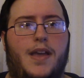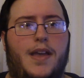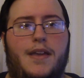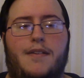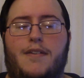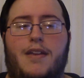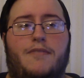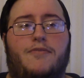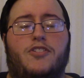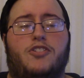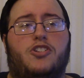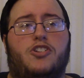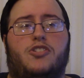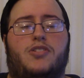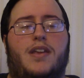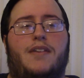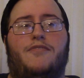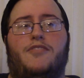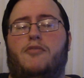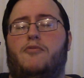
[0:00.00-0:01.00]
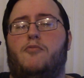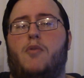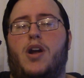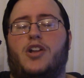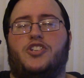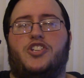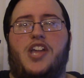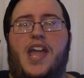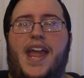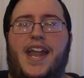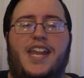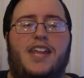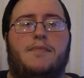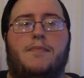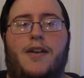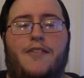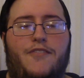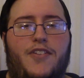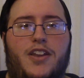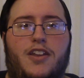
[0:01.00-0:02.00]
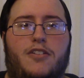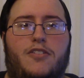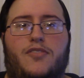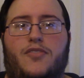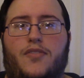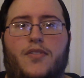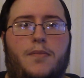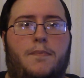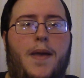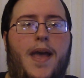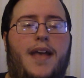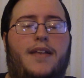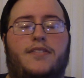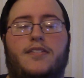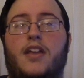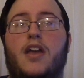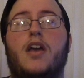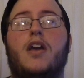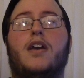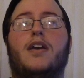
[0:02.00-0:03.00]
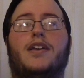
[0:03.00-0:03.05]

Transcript: if you just, if you watch any of my videos for the past